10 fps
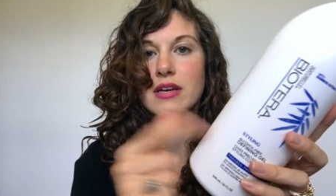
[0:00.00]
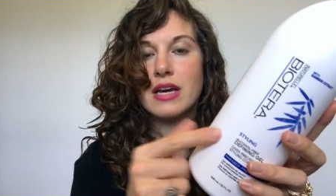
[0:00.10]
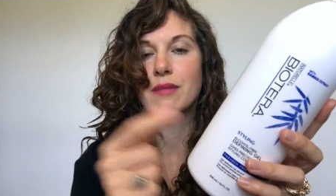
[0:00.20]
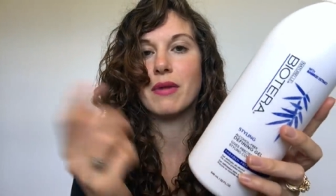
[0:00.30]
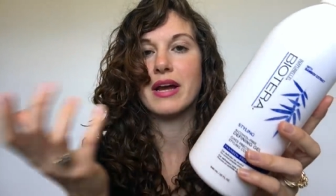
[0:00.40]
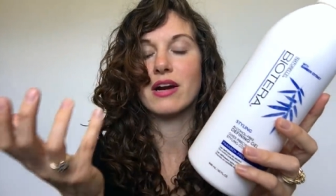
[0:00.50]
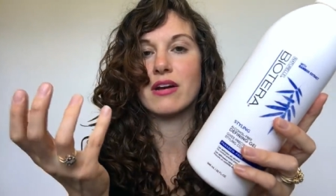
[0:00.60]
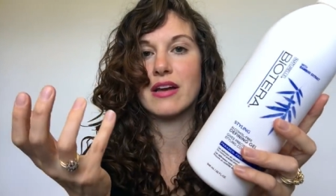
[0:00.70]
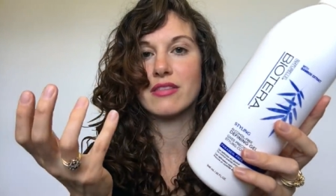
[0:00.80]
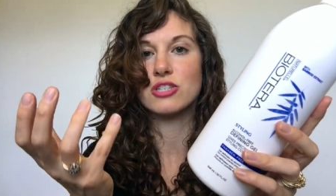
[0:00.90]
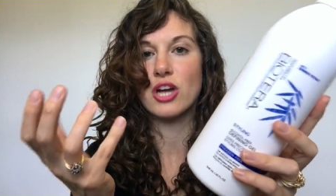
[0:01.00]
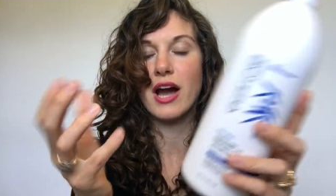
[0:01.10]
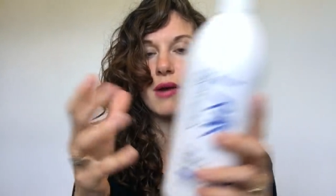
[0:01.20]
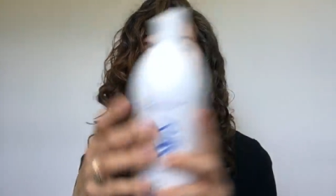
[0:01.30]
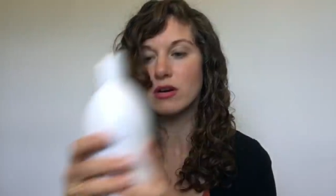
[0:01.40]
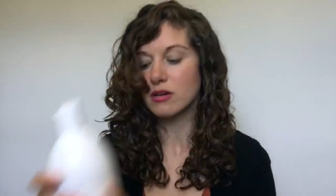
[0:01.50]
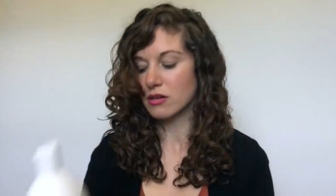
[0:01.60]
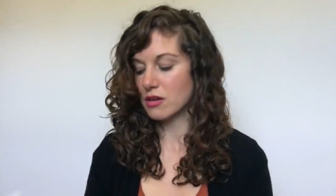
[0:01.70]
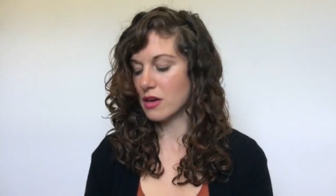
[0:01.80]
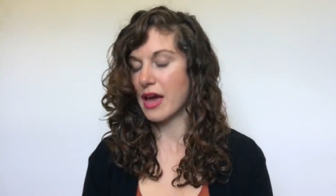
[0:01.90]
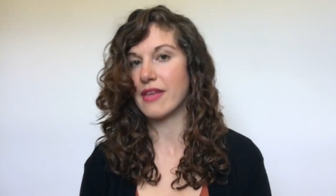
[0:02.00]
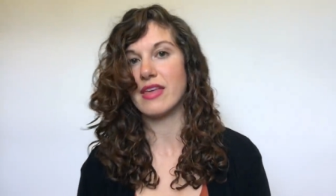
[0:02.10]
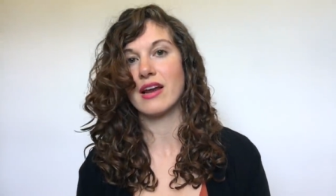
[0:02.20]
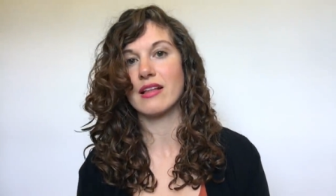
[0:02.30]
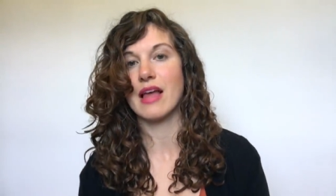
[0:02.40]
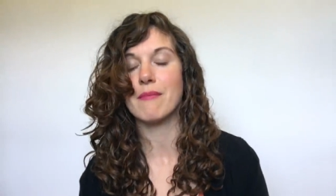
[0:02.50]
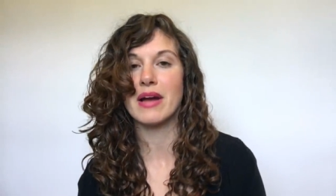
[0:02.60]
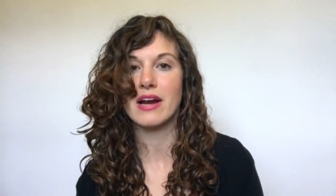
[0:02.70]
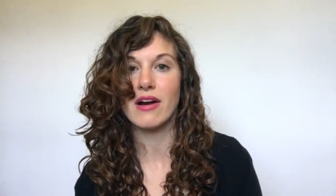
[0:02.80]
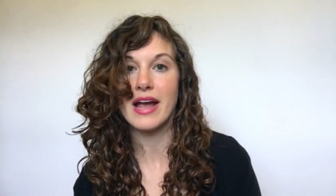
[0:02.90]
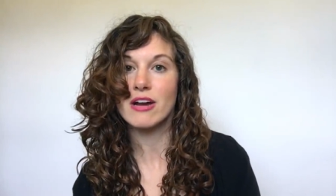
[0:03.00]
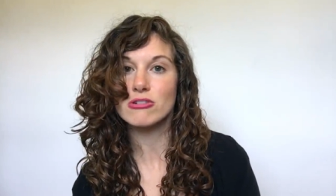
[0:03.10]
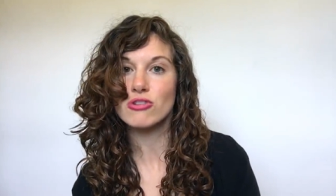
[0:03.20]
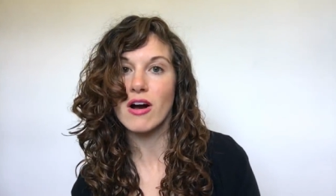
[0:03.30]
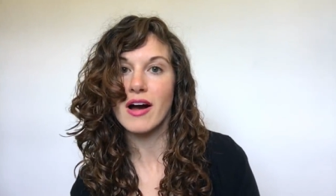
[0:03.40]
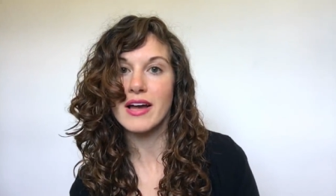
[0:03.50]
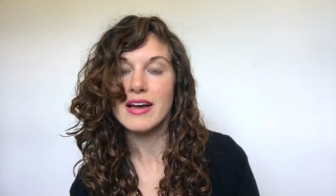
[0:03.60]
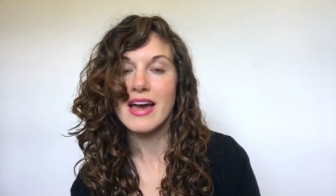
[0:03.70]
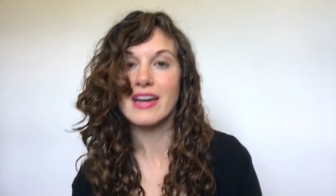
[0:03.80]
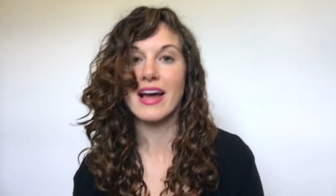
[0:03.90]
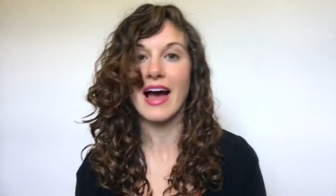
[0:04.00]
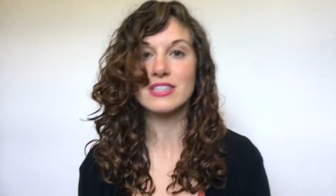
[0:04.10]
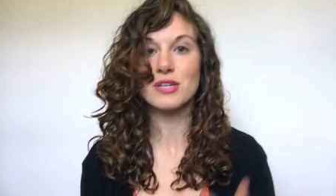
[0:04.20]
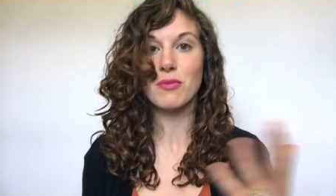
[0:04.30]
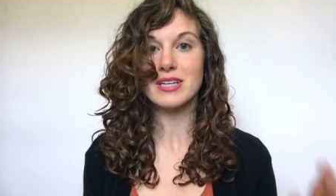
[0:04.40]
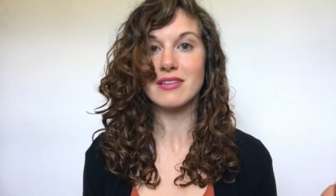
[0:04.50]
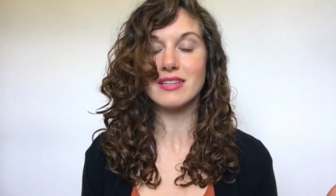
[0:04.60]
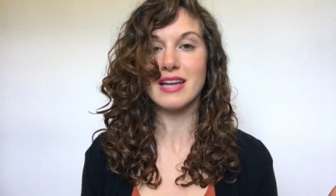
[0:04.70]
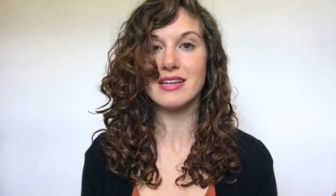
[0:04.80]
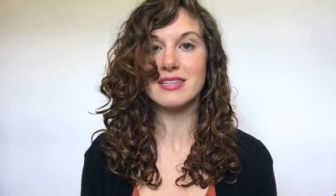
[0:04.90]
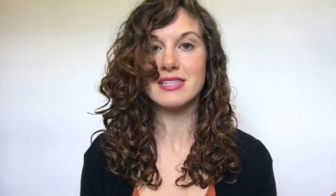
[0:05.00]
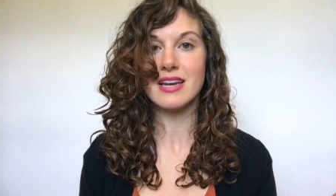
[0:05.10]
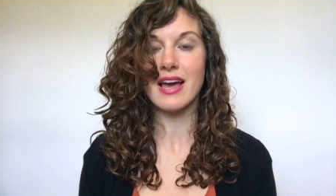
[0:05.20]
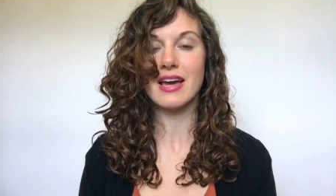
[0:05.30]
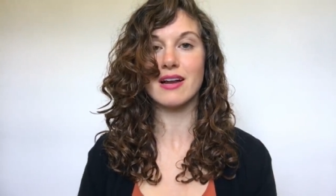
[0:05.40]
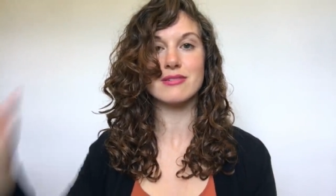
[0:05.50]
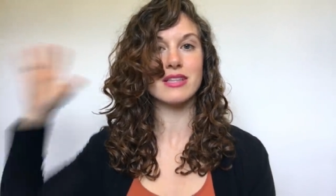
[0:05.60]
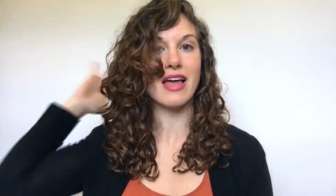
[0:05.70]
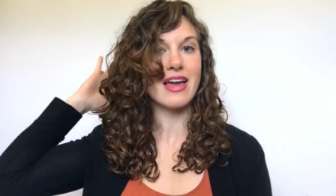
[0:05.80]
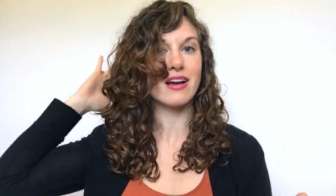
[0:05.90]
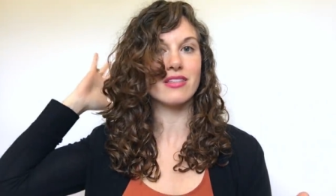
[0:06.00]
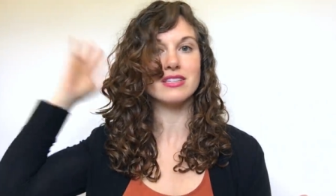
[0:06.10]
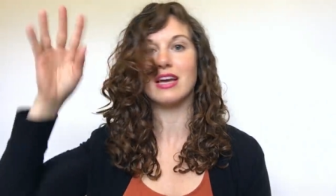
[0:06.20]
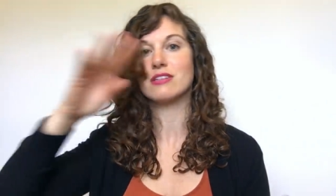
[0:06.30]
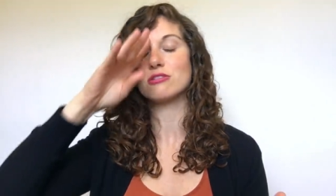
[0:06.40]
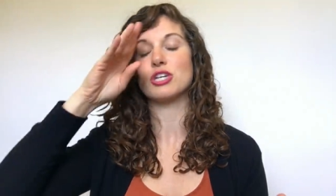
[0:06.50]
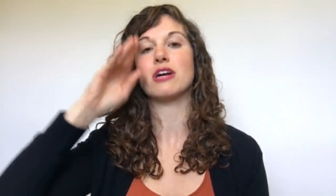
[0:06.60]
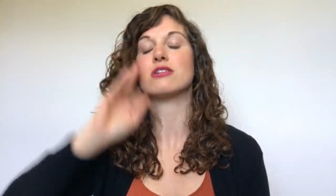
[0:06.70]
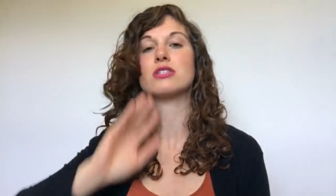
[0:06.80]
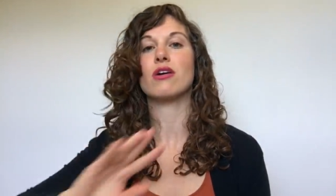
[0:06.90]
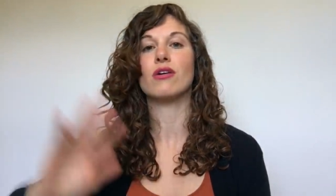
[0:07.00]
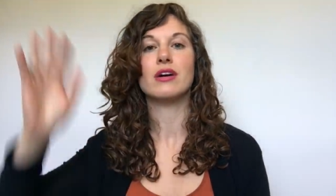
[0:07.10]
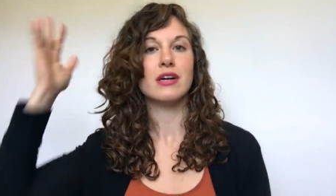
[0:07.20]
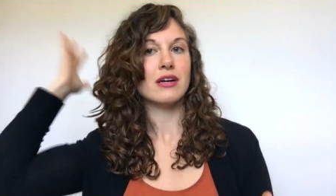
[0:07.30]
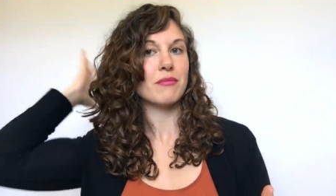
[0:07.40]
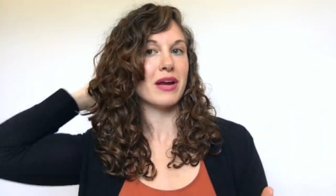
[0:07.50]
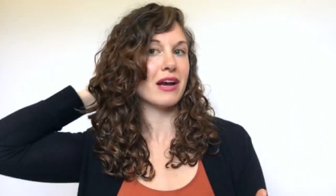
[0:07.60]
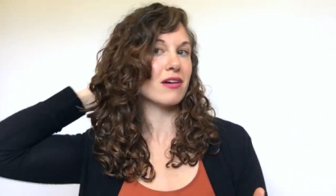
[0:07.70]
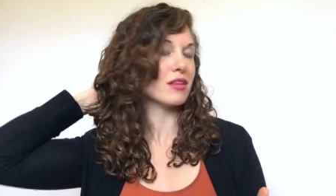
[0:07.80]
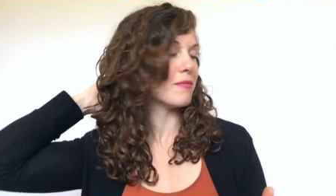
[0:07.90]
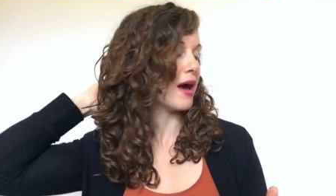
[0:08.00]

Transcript: in my hair in the shower, and then I let my hair air dry. And I actually went to the dentist today, and I was laying on the dental chair, so my hair in the